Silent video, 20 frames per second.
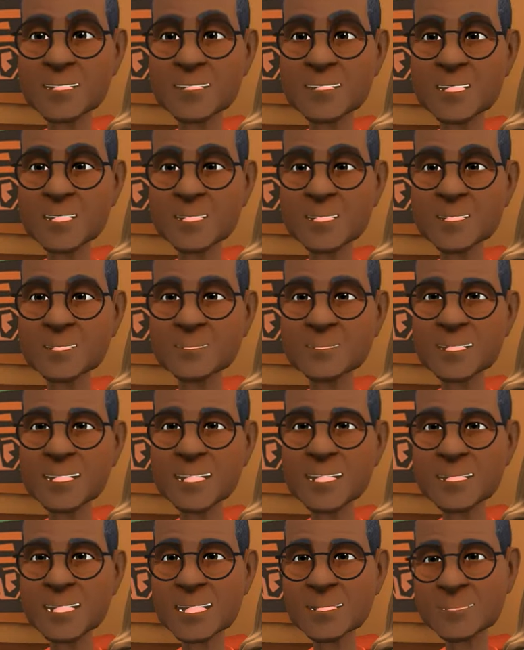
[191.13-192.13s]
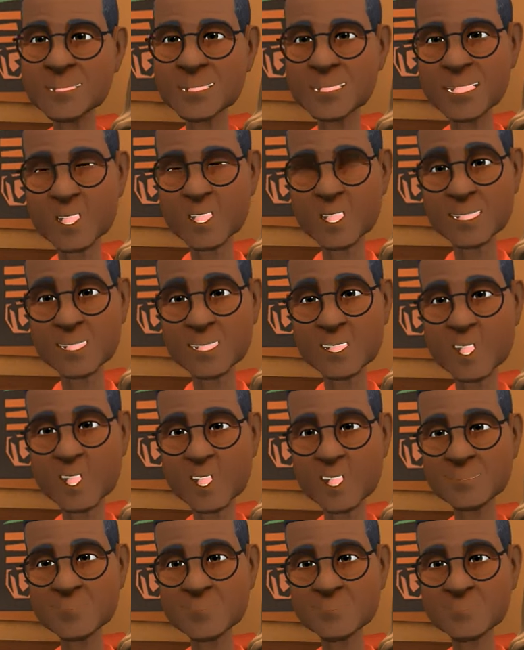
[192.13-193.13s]
The first months in marriage were
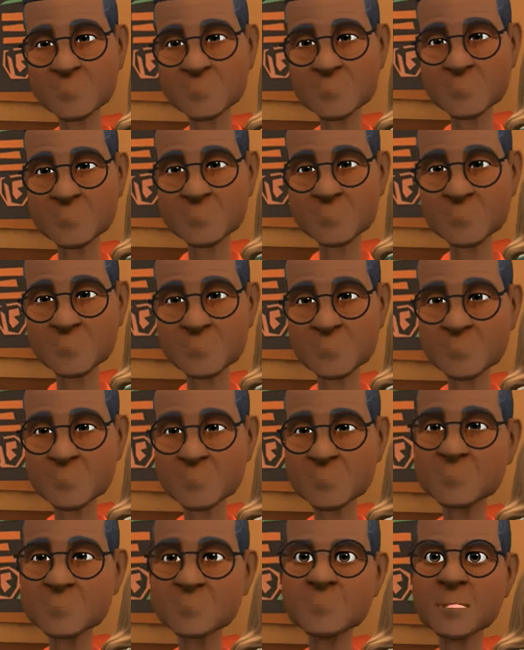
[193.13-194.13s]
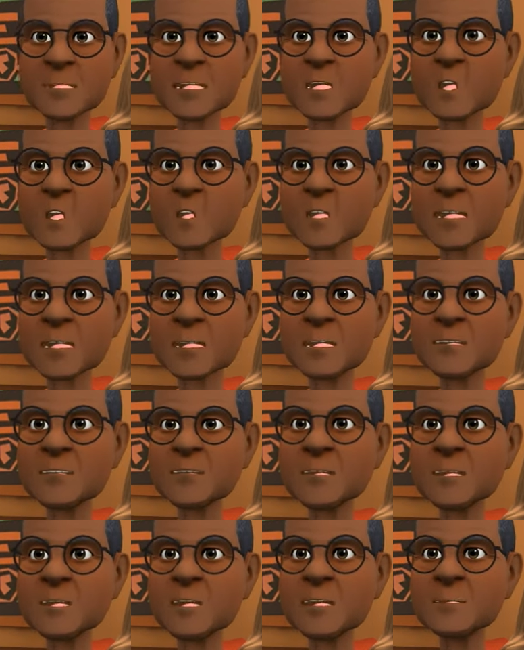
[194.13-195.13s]
good. But shortly
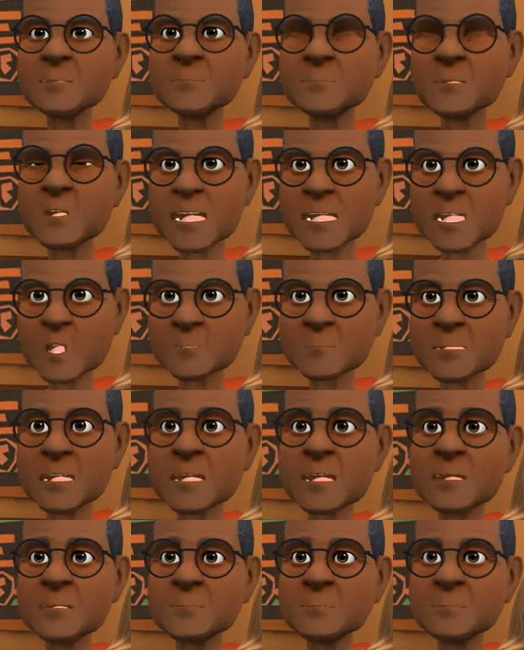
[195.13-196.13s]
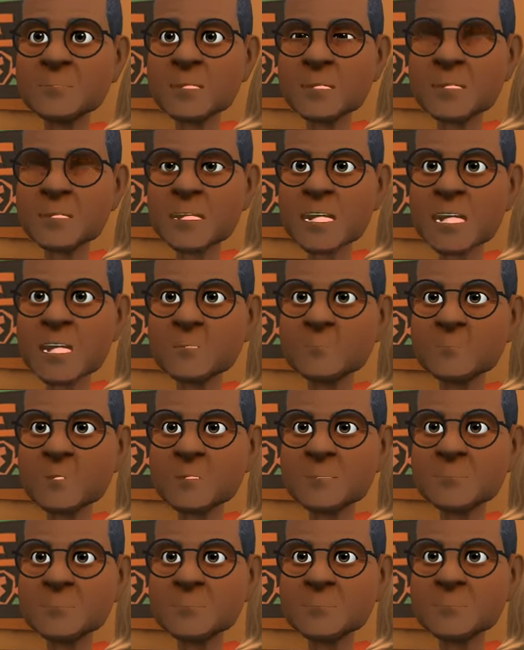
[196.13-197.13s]
after, with your money and
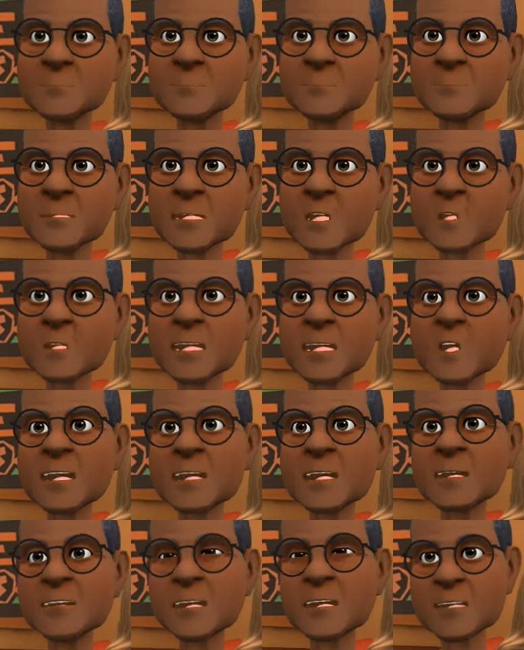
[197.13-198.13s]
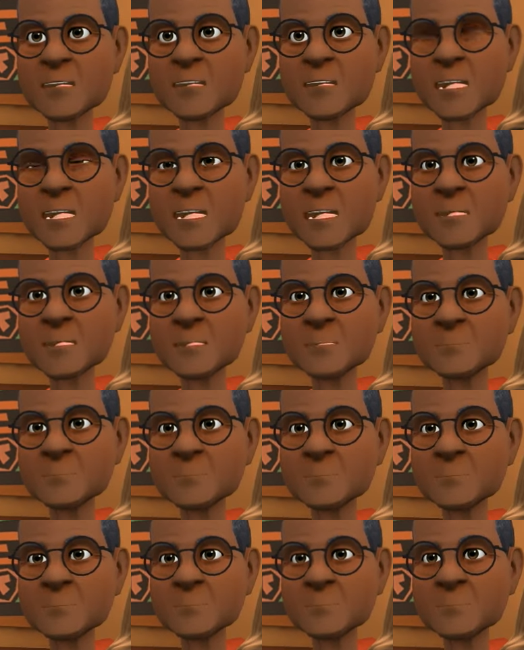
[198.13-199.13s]
charms, you started having affairs.
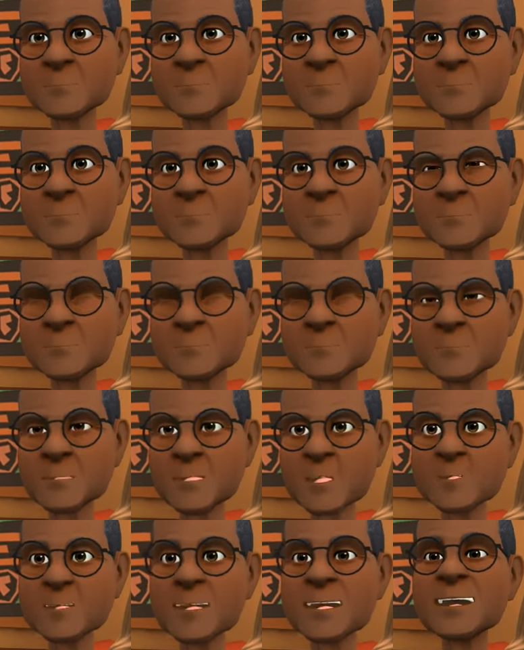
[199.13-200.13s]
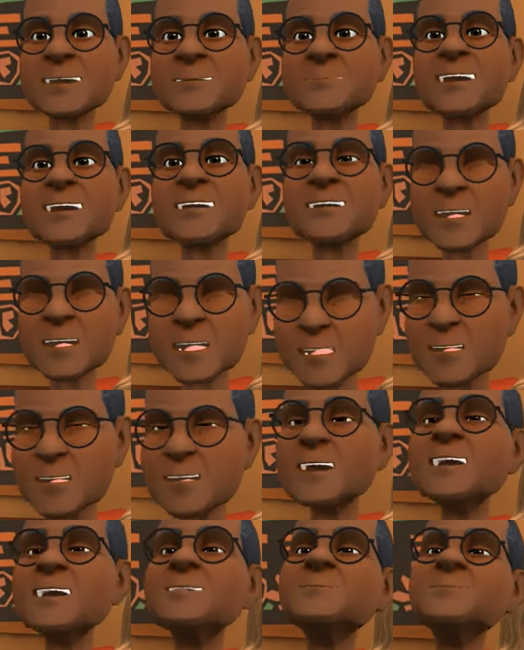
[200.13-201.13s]
You became
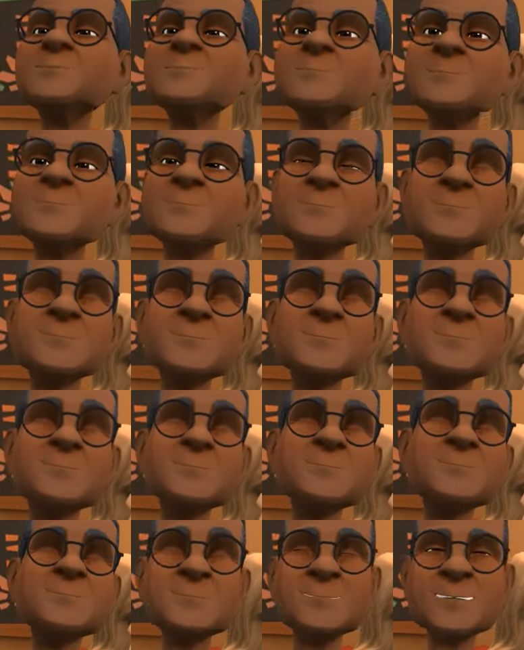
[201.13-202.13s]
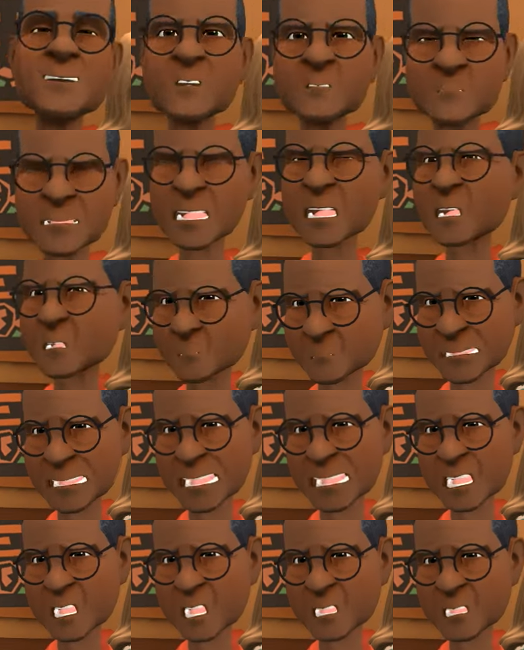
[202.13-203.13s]
unfaithful. Your spouse
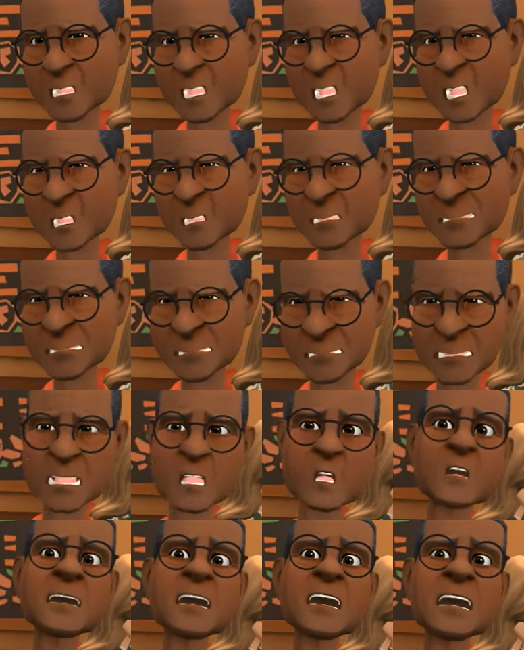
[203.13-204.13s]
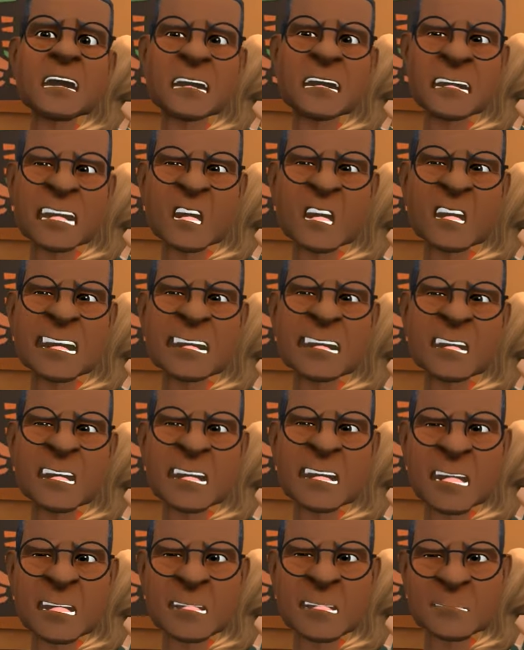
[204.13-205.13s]
begged you to stop, your children started
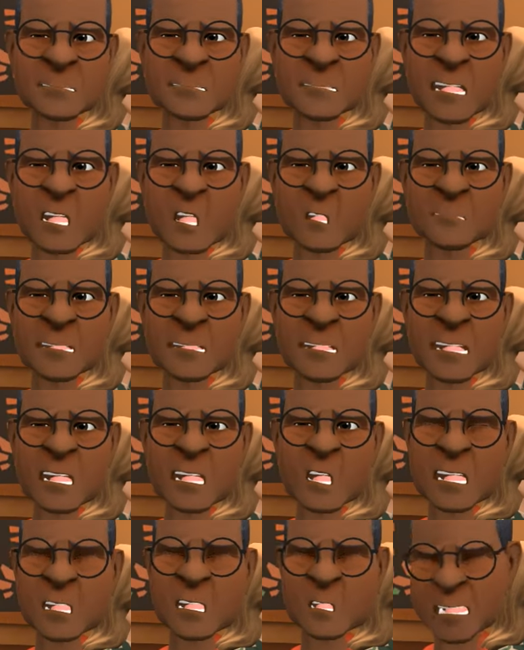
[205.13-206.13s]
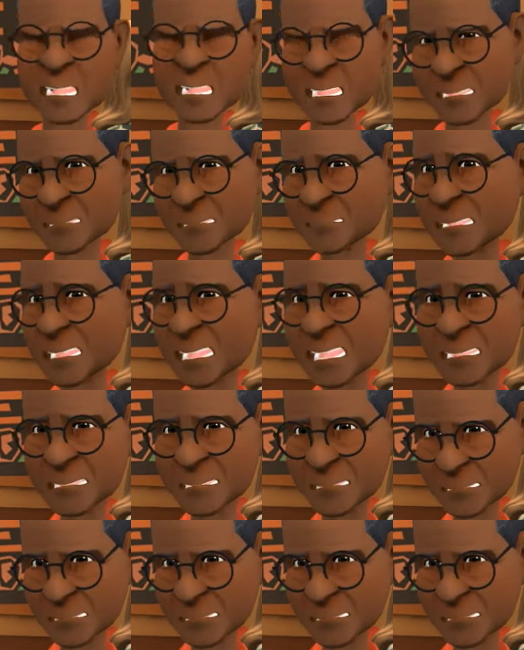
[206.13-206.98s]
hurting, your marriage was collapsing.